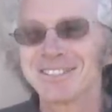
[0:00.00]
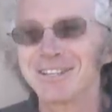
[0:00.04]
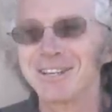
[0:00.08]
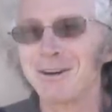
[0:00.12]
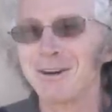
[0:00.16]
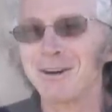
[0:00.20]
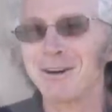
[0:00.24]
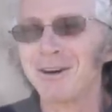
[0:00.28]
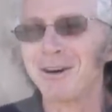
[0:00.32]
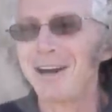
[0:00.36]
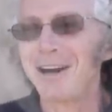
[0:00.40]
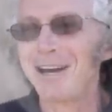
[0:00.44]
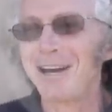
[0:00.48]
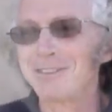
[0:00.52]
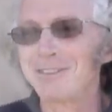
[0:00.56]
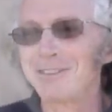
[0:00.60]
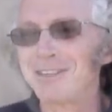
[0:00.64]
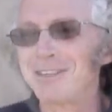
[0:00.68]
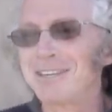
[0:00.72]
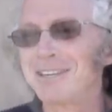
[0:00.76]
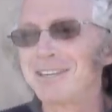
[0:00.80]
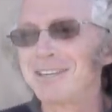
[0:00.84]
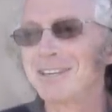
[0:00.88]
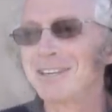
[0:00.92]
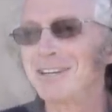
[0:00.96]
So I
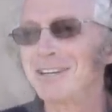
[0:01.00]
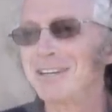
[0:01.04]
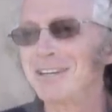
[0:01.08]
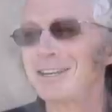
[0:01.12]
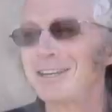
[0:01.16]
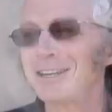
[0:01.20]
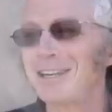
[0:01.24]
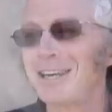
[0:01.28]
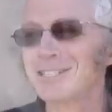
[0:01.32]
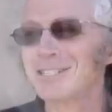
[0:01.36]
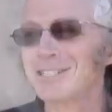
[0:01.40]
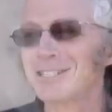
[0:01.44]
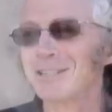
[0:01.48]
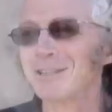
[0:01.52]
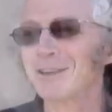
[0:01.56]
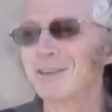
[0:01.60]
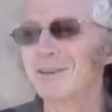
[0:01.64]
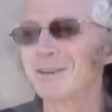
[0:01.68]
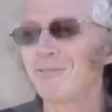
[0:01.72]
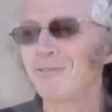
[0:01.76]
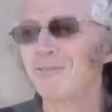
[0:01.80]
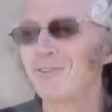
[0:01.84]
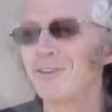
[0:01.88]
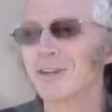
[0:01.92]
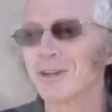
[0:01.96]
think that's a
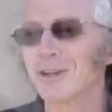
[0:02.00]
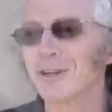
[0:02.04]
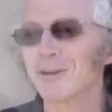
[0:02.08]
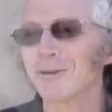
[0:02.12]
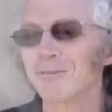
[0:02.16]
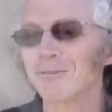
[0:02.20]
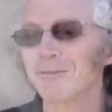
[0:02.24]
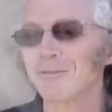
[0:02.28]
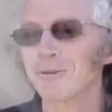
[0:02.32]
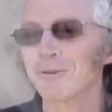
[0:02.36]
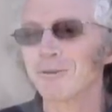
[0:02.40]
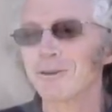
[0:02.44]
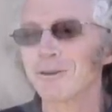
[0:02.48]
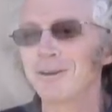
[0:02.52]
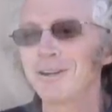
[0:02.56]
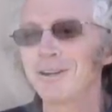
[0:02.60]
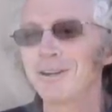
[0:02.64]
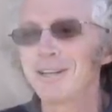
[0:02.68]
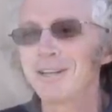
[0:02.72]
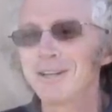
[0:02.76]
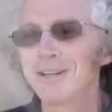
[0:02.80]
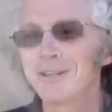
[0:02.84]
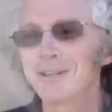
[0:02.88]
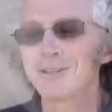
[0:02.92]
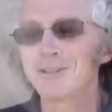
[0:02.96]
good figure for
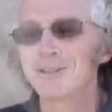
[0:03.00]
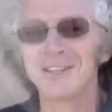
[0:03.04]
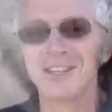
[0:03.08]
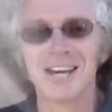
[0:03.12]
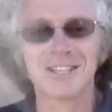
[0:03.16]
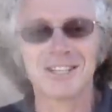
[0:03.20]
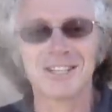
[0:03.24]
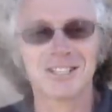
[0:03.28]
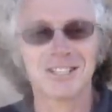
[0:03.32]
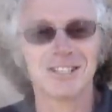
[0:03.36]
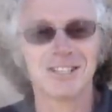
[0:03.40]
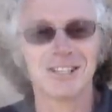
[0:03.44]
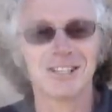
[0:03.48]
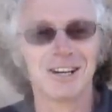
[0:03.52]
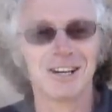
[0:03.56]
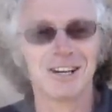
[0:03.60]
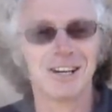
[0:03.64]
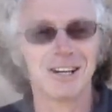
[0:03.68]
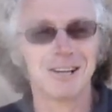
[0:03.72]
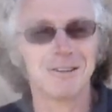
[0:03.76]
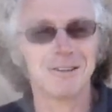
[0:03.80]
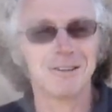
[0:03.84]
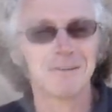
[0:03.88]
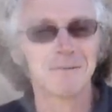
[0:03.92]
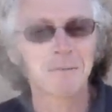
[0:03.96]

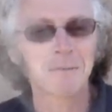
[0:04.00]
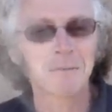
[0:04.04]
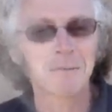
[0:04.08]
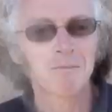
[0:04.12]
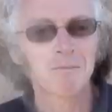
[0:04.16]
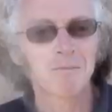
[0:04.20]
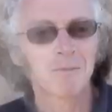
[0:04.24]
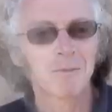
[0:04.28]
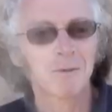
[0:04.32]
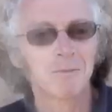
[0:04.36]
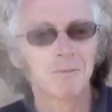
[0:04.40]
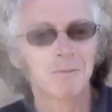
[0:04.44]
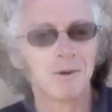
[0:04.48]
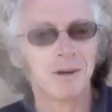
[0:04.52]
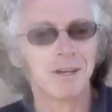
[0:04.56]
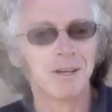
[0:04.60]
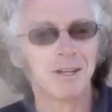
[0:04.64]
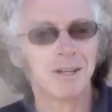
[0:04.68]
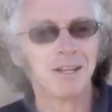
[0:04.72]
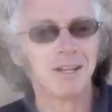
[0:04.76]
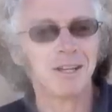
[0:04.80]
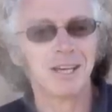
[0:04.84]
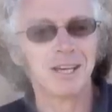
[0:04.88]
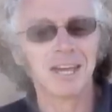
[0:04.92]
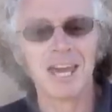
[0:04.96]
2009.
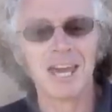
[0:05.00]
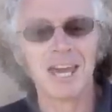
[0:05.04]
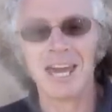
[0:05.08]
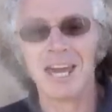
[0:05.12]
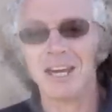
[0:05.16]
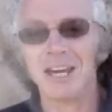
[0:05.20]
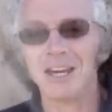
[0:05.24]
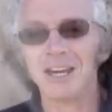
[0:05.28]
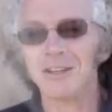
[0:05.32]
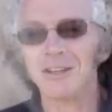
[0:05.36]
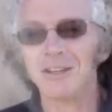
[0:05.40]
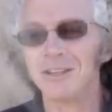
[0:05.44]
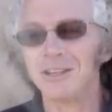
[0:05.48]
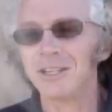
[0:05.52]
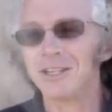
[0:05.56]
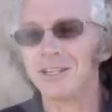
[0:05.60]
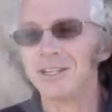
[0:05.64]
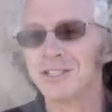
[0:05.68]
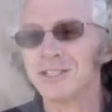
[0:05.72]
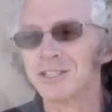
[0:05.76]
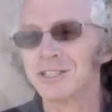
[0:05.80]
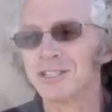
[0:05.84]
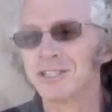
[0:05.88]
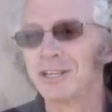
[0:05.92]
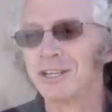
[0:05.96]
But again,
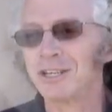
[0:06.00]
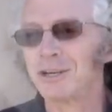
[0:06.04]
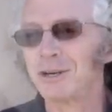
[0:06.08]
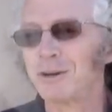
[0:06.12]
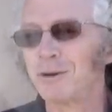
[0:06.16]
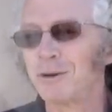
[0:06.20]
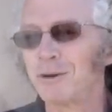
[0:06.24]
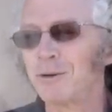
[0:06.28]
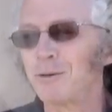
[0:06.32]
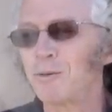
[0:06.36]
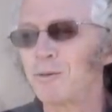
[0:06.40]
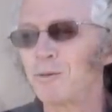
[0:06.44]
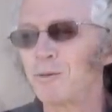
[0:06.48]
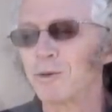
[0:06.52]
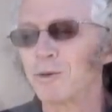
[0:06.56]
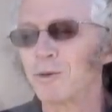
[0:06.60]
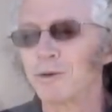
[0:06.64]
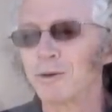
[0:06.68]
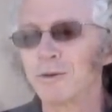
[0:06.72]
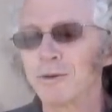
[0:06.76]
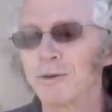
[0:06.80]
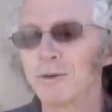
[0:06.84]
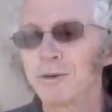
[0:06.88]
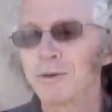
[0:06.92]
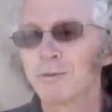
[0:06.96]

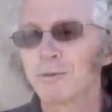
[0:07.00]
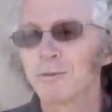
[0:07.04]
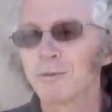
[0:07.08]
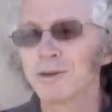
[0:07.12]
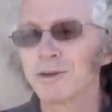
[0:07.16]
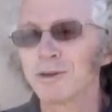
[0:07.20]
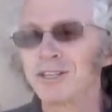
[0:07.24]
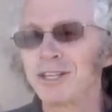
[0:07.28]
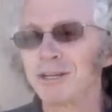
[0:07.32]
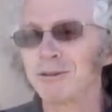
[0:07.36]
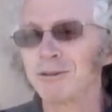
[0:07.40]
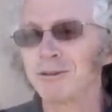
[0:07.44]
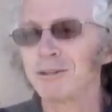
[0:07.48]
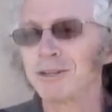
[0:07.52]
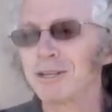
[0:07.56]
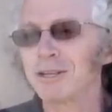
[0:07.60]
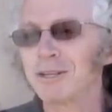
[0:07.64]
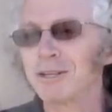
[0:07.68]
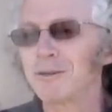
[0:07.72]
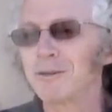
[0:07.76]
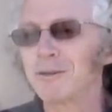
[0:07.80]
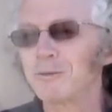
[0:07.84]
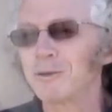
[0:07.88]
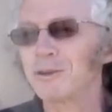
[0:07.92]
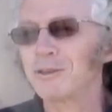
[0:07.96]
we're
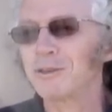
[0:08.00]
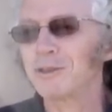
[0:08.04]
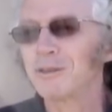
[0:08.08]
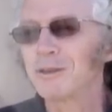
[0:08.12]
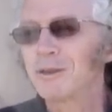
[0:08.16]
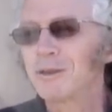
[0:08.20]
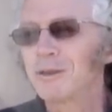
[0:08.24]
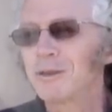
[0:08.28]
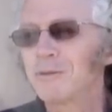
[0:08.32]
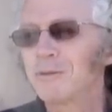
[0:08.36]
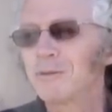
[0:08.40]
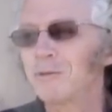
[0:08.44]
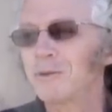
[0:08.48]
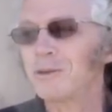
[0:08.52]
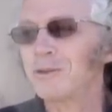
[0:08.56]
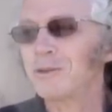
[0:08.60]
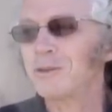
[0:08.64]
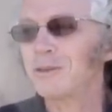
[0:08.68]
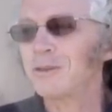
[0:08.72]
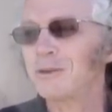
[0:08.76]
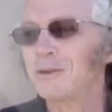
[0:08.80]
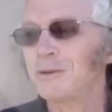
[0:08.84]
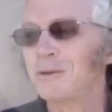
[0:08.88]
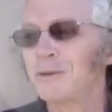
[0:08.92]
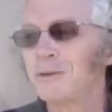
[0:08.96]
dealing with
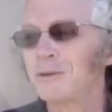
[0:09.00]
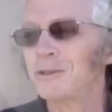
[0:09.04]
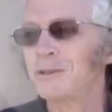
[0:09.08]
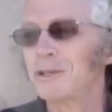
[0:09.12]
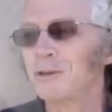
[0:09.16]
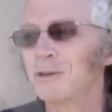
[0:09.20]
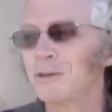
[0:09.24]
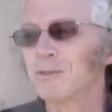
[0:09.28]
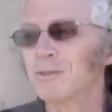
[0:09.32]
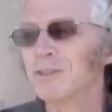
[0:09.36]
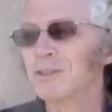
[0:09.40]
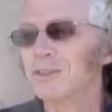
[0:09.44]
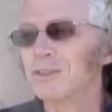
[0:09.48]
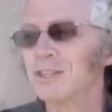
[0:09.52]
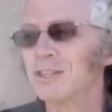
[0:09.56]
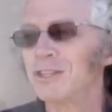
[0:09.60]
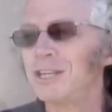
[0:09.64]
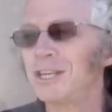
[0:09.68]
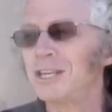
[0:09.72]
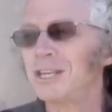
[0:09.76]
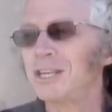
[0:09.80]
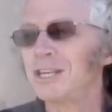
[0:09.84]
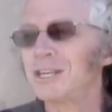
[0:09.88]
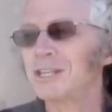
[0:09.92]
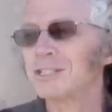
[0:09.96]
different
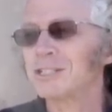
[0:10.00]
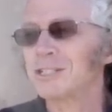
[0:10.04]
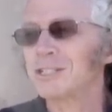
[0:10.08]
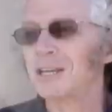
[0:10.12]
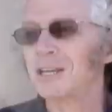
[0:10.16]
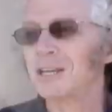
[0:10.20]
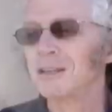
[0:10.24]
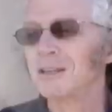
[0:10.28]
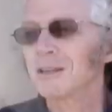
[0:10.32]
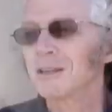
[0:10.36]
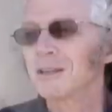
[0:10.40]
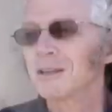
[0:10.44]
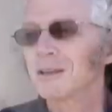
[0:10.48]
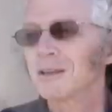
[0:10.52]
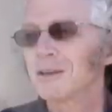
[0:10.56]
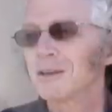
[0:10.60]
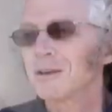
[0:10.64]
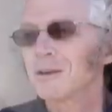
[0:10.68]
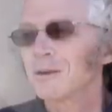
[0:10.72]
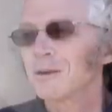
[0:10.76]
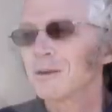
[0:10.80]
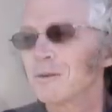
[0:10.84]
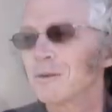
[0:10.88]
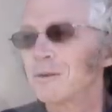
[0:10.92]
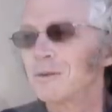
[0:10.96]
things like
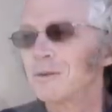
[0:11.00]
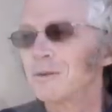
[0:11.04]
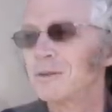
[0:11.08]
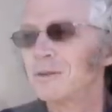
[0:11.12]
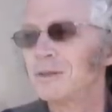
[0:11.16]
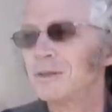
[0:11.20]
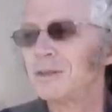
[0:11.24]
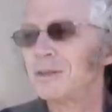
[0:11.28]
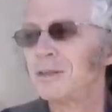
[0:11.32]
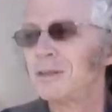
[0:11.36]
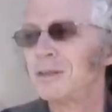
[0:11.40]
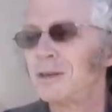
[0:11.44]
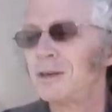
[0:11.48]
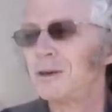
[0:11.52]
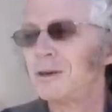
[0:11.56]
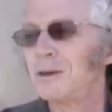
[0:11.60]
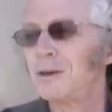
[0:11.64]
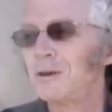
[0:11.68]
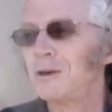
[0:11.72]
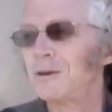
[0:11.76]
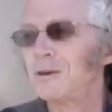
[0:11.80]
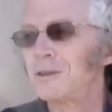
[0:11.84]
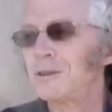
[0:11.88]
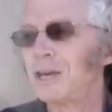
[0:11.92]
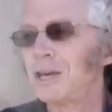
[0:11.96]

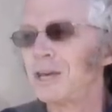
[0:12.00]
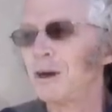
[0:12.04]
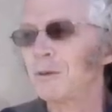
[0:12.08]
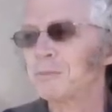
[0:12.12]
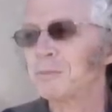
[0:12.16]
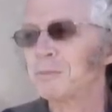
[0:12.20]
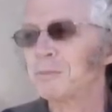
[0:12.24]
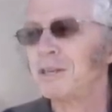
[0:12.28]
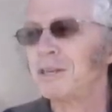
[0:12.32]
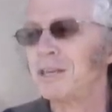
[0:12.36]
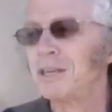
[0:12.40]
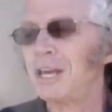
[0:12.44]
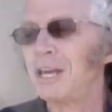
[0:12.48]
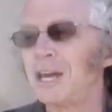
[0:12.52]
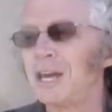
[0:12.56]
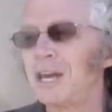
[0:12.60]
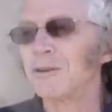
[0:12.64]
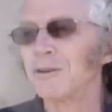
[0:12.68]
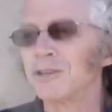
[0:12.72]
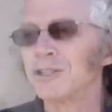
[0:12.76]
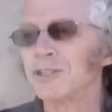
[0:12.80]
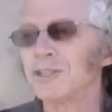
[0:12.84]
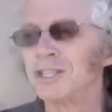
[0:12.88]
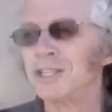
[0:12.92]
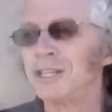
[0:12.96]
to help the
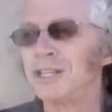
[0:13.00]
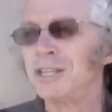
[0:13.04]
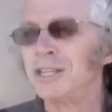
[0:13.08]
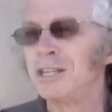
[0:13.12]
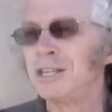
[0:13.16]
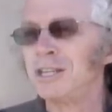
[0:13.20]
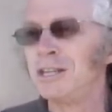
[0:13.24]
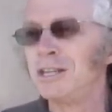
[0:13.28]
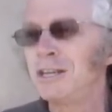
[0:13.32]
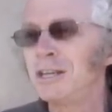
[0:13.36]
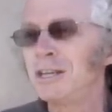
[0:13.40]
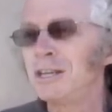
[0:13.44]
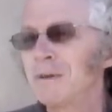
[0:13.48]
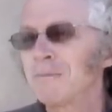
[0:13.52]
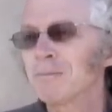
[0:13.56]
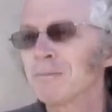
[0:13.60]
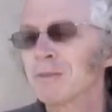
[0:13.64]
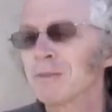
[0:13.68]
energy.